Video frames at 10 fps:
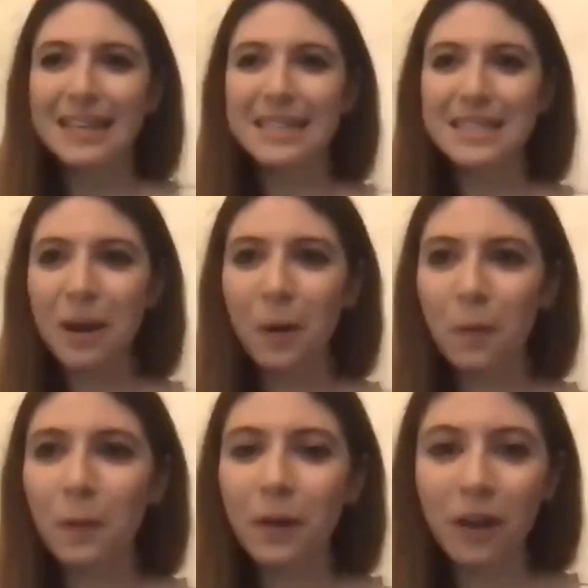
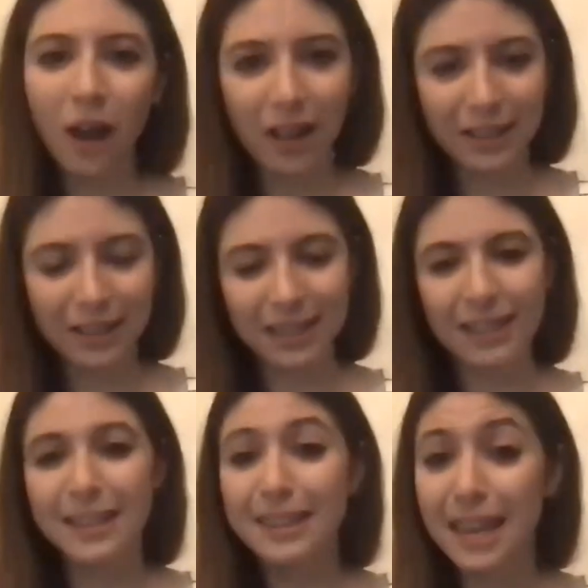So
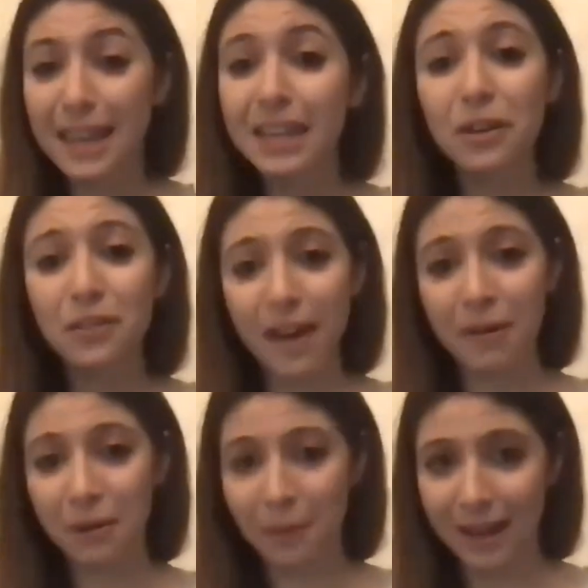Colin, thank you
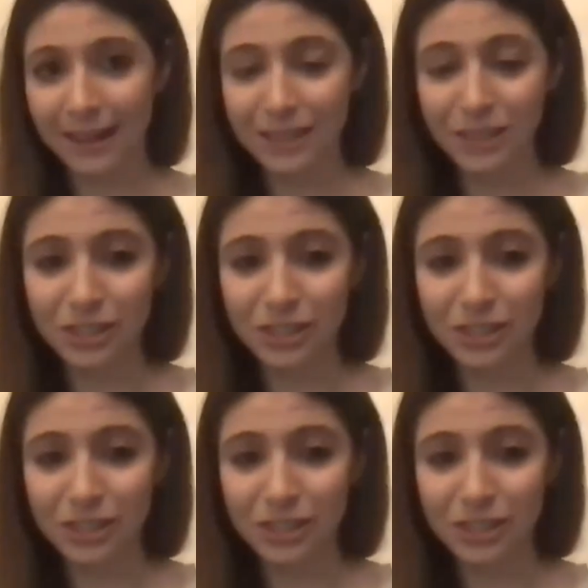very much.